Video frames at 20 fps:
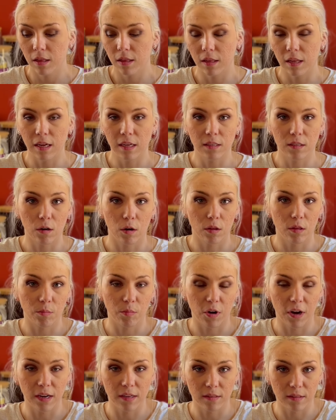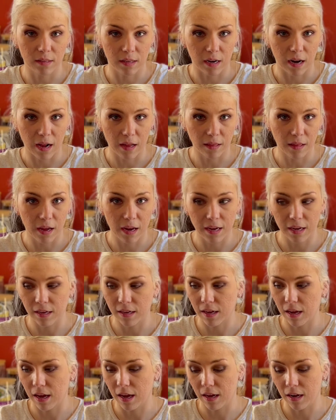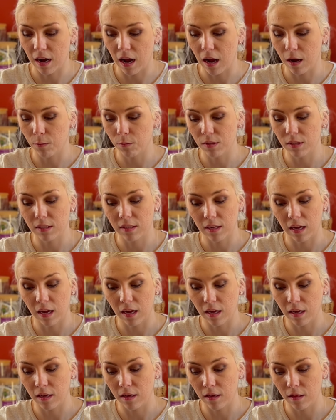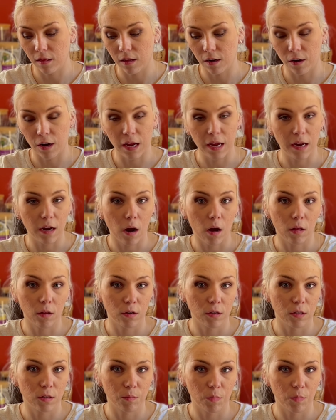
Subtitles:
these are the brands that I like, and I would say their e-collar is